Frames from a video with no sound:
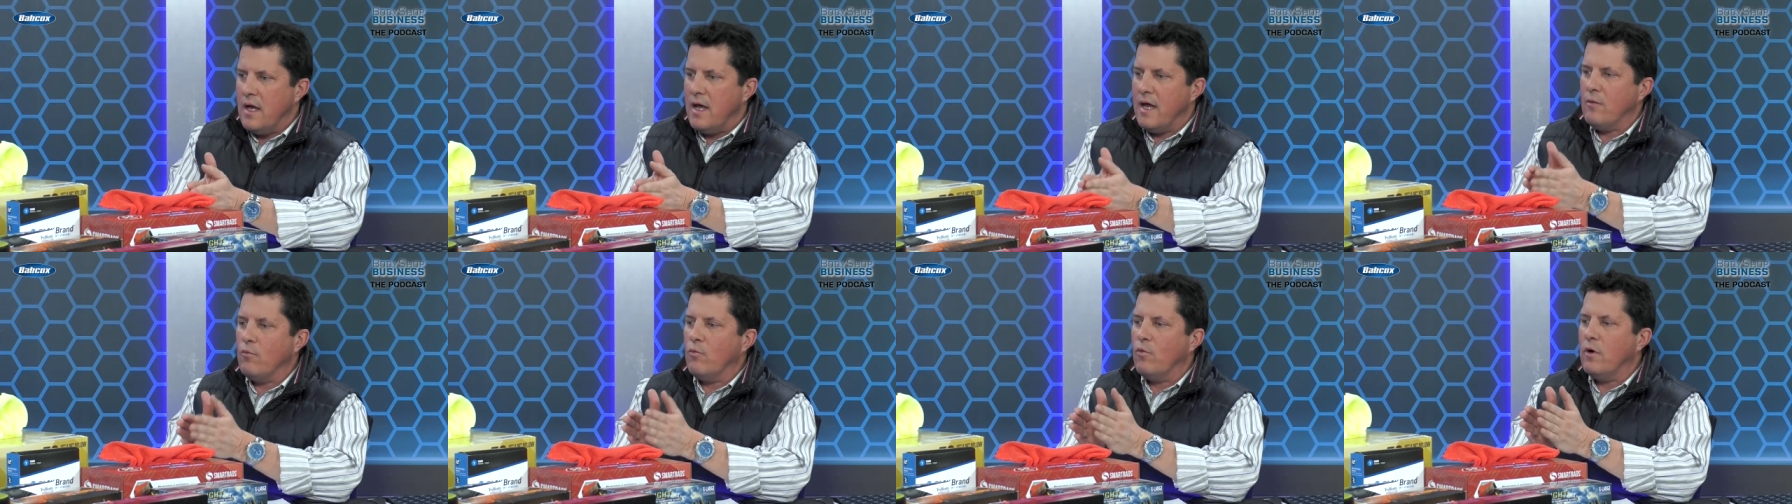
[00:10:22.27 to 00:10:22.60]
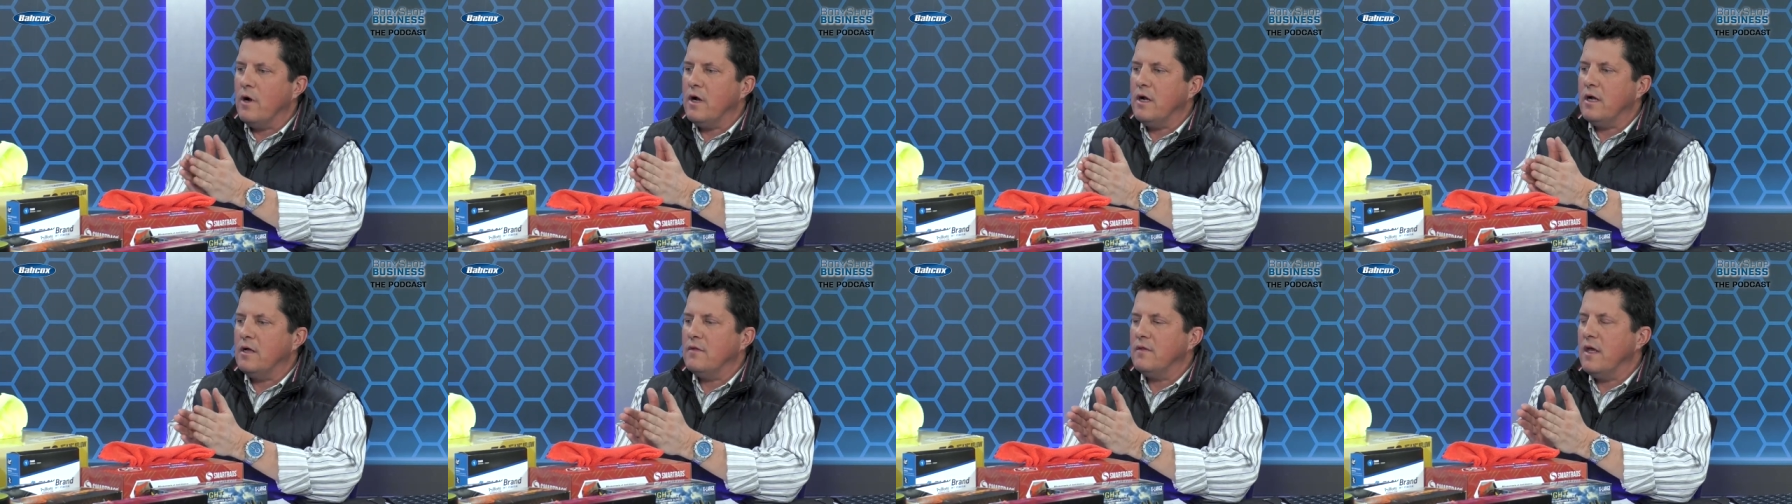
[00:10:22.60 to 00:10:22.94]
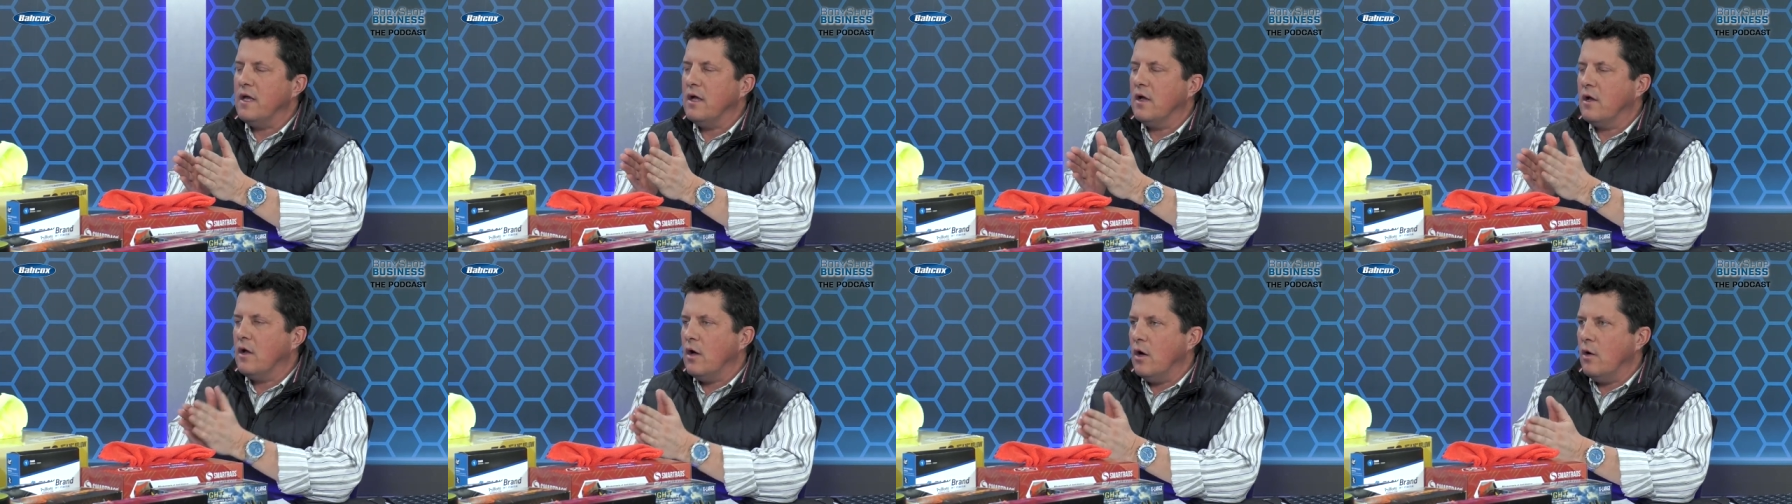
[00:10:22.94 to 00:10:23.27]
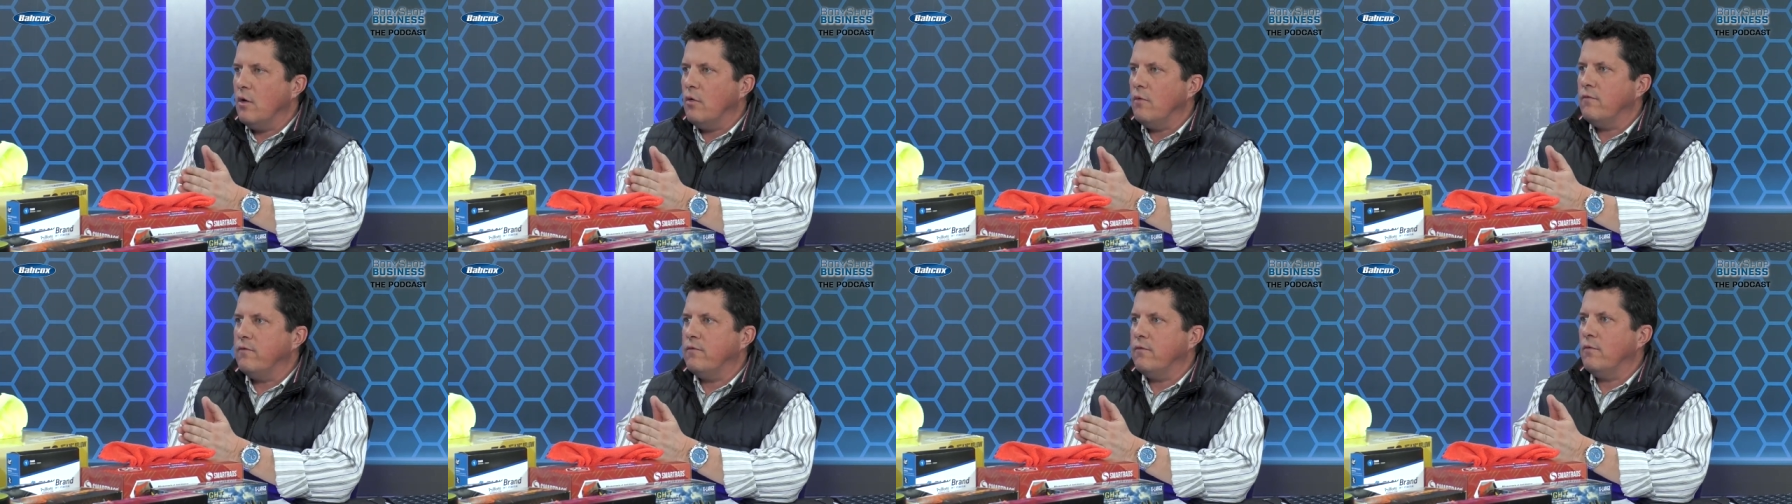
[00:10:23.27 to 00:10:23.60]
and where can they
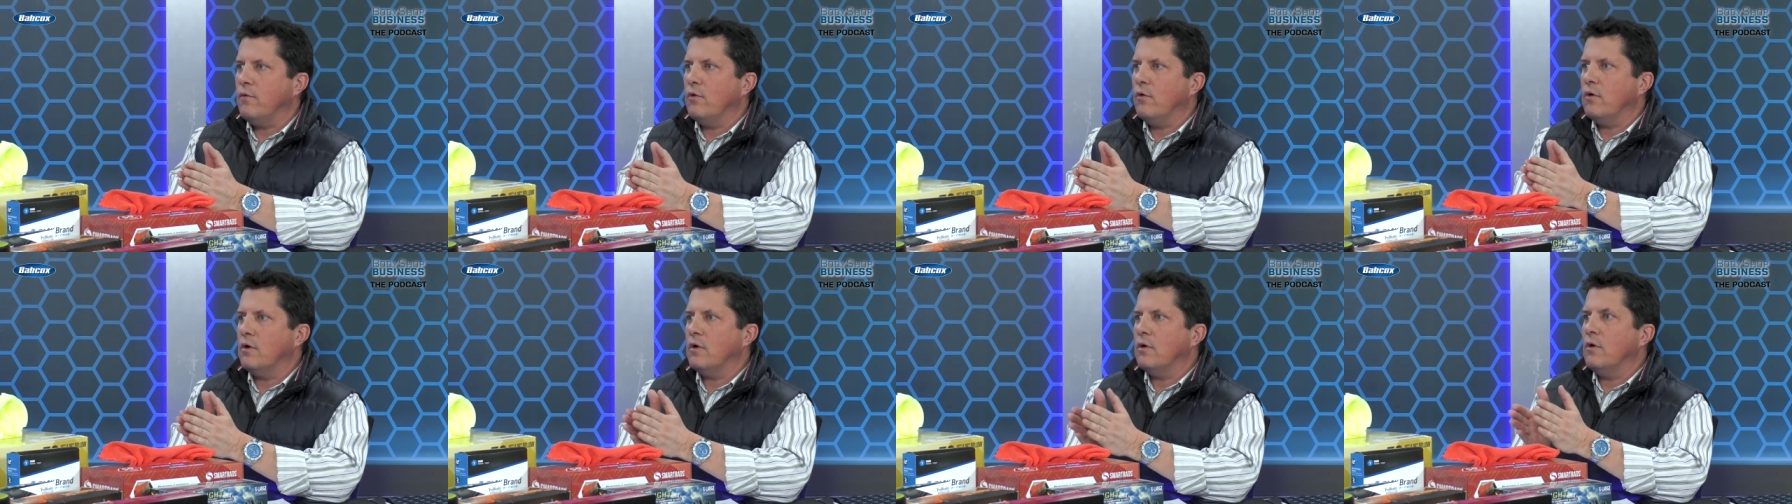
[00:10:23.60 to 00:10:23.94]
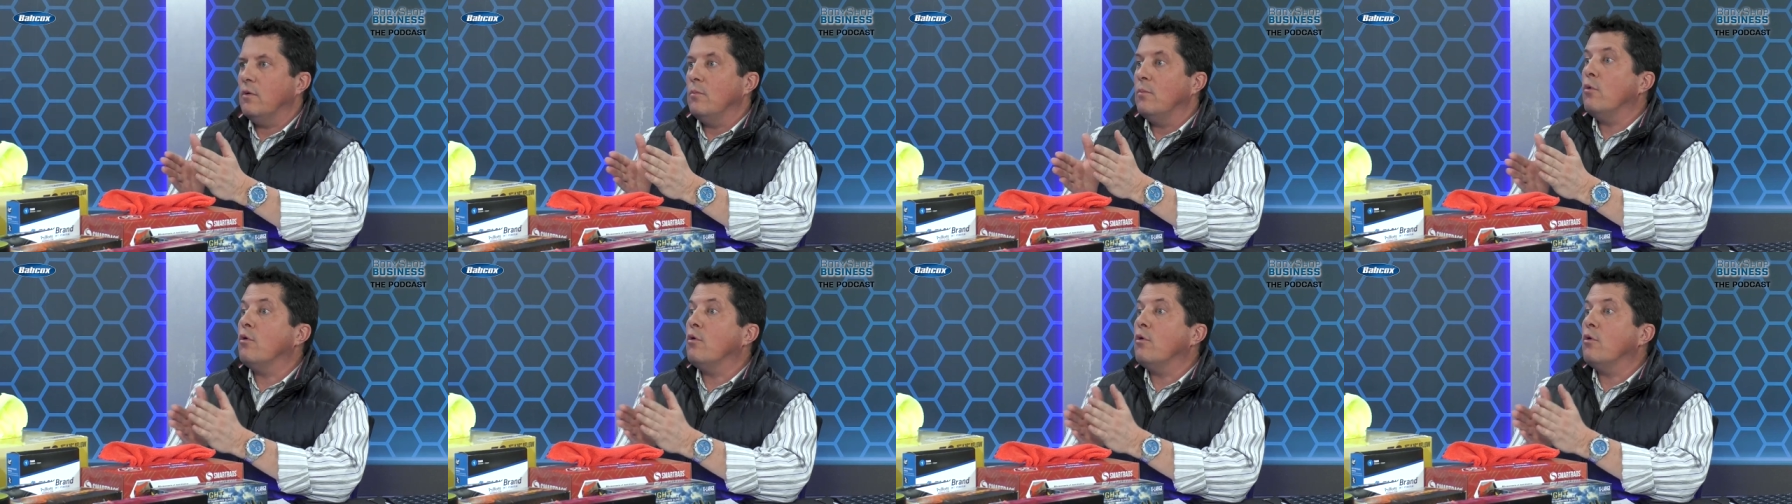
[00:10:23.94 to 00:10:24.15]
go for